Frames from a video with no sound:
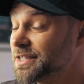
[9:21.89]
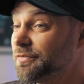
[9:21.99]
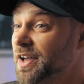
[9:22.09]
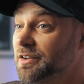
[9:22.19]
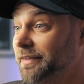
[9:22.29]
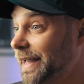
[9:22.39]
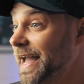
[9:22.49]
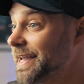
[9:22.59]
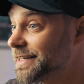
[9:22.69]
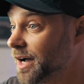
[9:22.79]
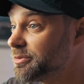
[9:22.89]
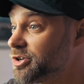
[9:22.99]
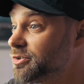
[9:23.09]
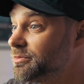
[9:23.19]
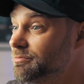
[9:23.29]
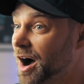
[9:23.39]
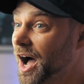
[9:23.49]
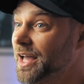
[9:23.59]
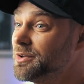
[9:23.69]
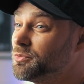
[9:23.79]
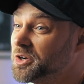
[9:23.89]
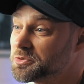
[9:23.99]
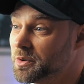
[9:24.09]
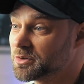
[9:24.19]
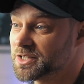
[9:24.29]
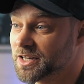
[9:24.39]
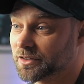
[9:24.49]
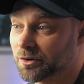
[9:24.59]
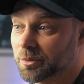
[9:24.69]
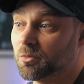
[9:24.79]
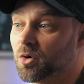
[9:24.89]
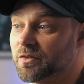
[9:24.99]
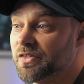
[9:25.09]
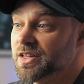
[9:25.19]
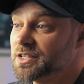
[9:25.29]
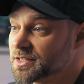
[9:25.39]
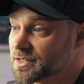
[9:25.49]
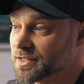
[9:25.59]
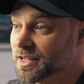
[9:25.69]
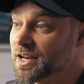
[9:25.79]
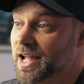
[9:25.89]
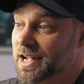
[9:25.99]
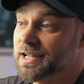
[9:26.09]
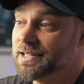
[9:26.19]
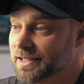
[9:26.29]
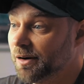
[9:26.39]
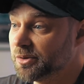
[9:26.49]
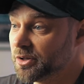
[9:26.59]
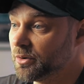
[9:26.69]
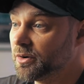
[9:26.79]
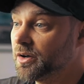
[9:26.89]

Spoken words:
as a fan of like AEW, I wish we were seeing a little bit more of this in AEW.